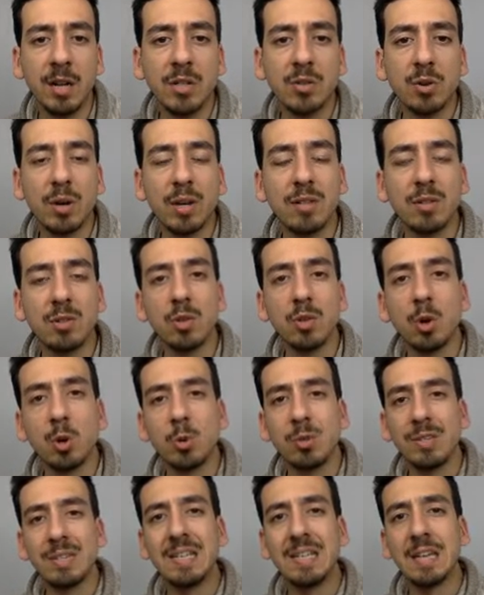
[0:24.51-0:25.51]
So as you know,
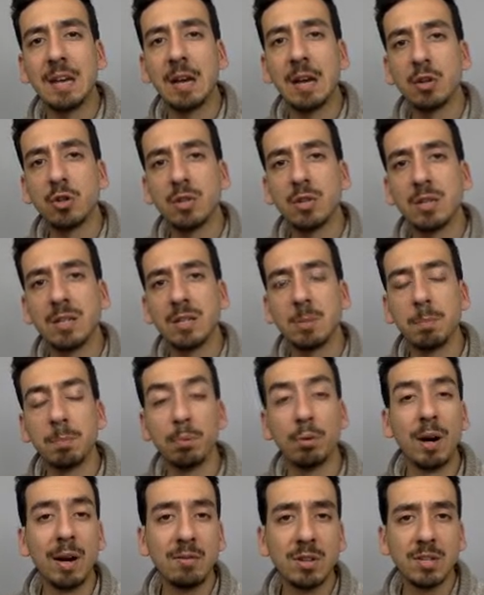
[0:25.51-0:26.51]
Zcash is a
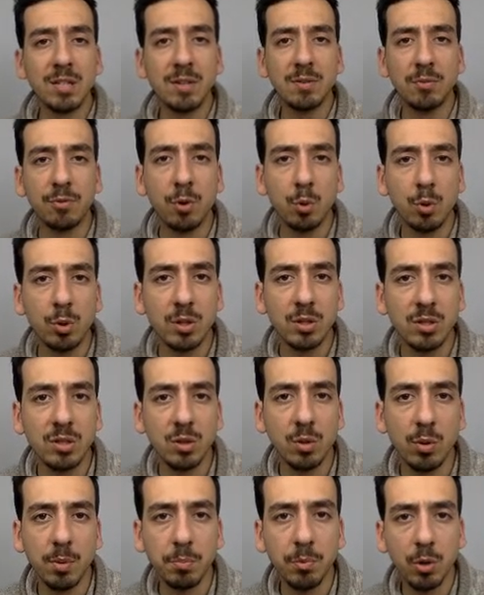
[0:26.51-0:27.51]
privacy-focused
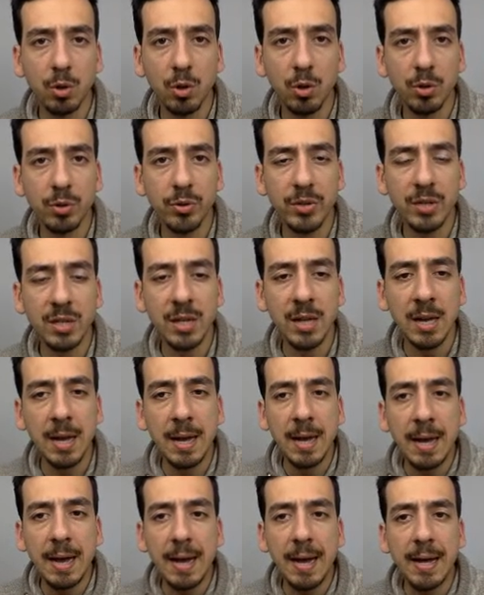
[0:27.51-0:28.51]
cryptocurrency,
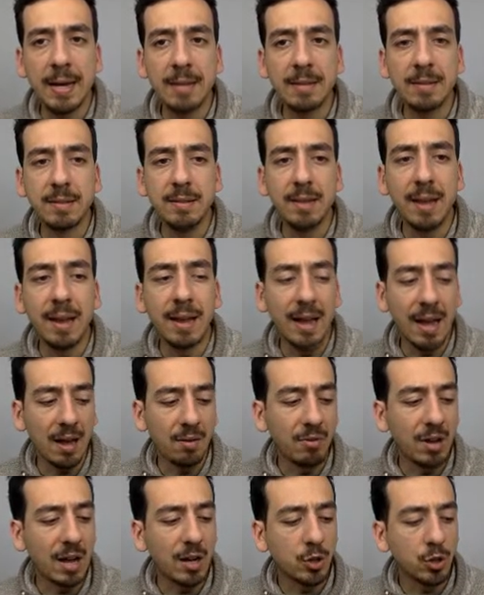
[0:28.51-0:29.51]
and they
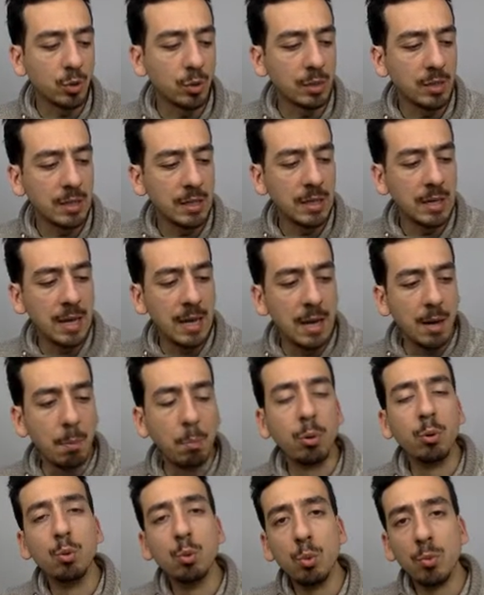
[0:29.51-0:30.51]
have actually
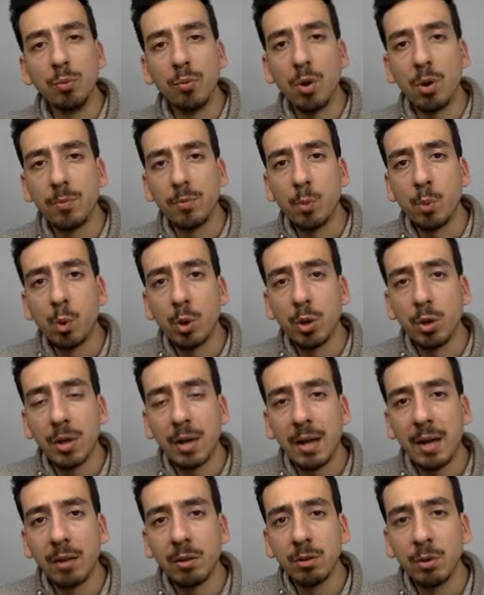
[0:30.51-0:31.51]
proof of work
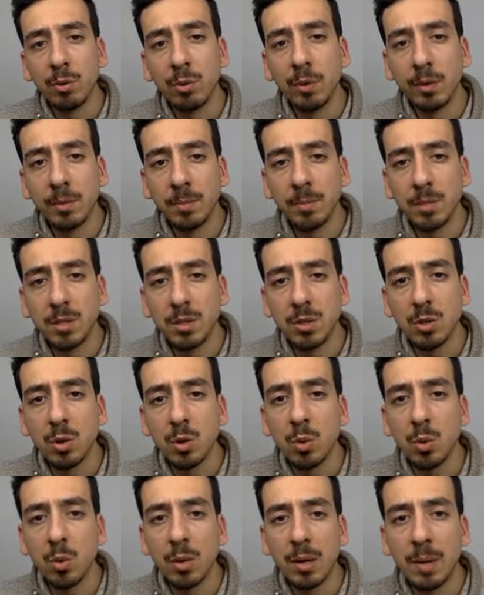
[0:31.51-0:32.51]
algorithm.
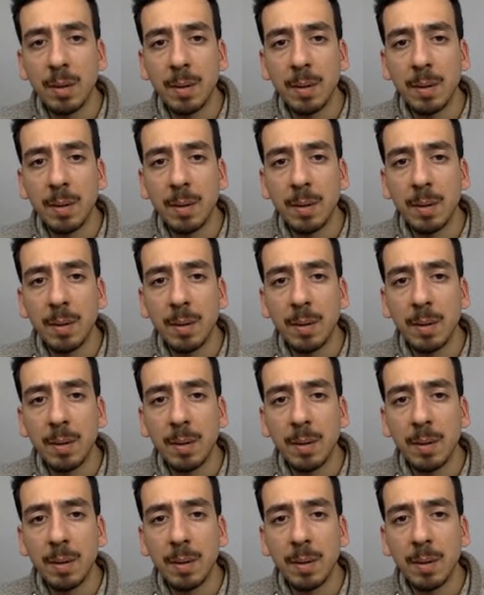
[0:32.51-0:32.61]
So